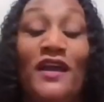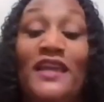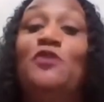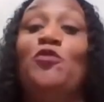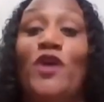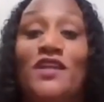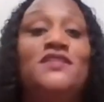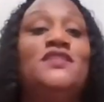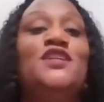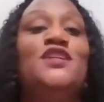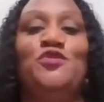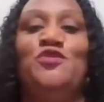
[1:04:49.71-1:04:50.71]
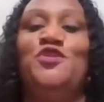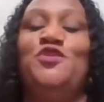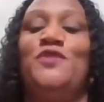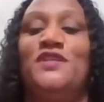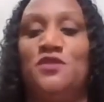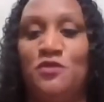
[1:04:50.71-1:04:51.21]
He wants to use
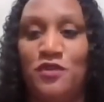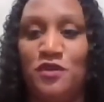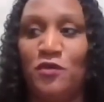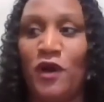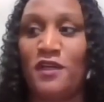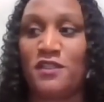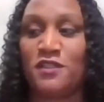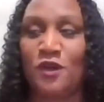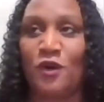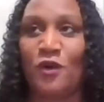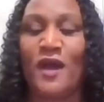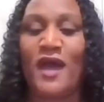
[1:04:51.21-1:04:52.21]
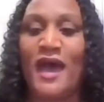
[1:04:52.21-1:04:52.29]
you as who you are. So